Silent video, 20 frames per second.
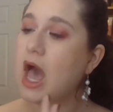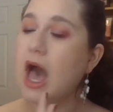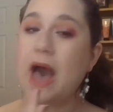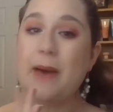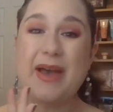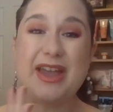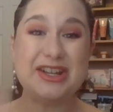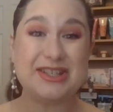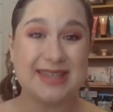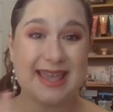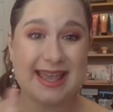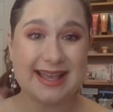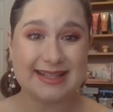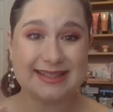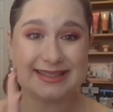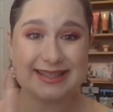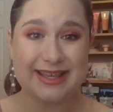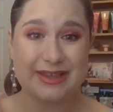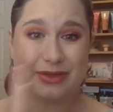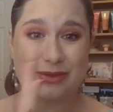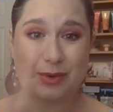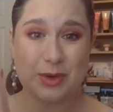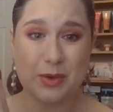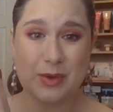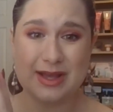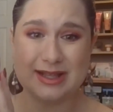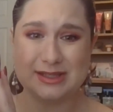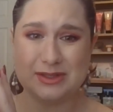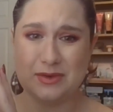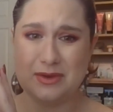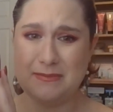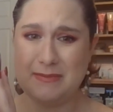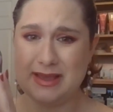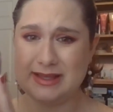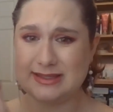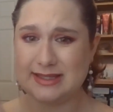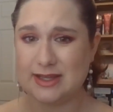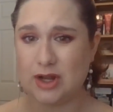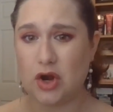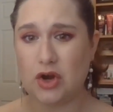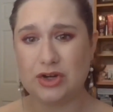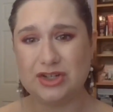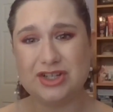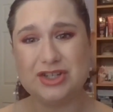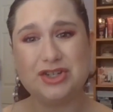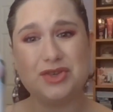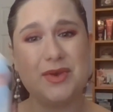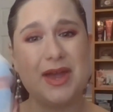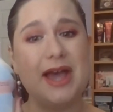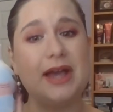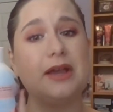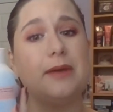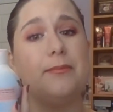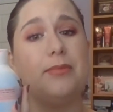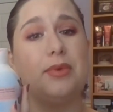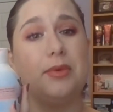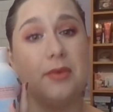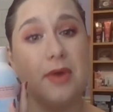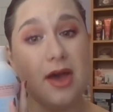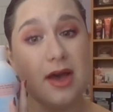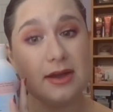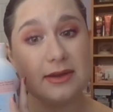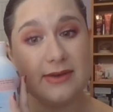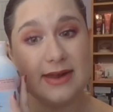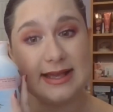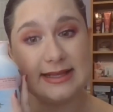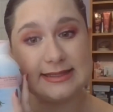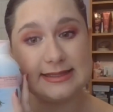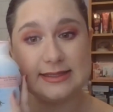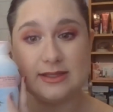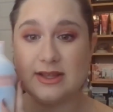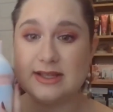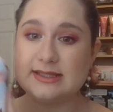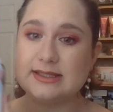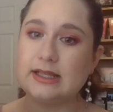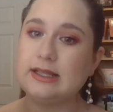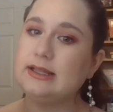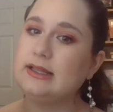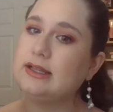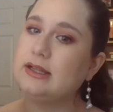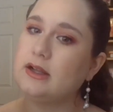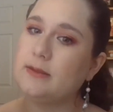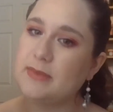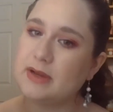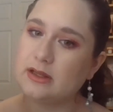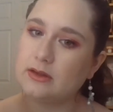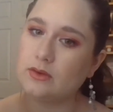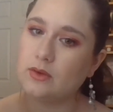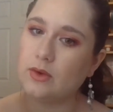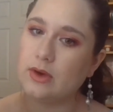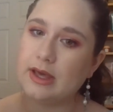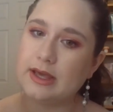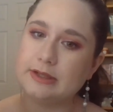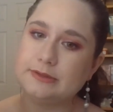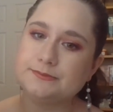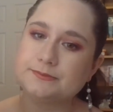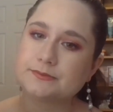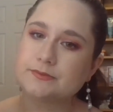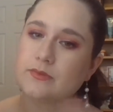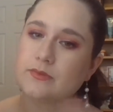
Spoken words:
I just can't see through it, so it makes it hard to track progress. So that's a little bit annoying.